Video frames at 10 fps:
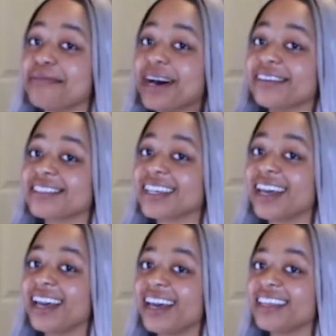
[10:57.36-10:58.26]
about
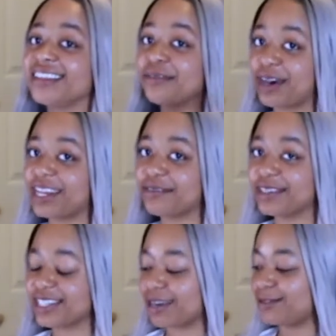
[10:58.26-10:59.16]
the wedding
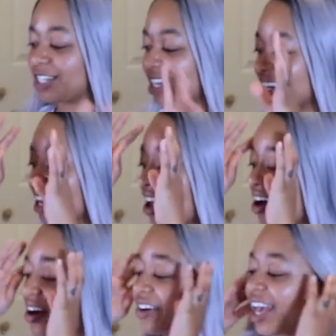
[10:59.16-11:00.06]
reception.
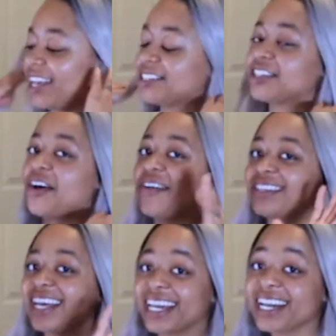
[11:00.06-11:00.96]
Okay, so
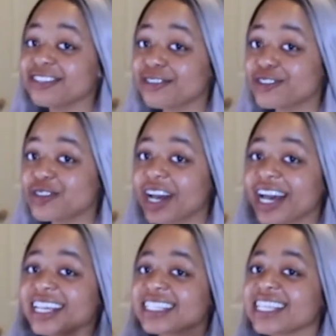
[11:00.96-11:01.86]
like I told you
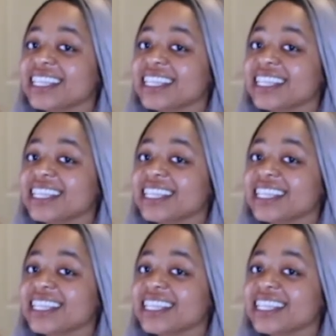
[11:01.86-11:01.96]
guys,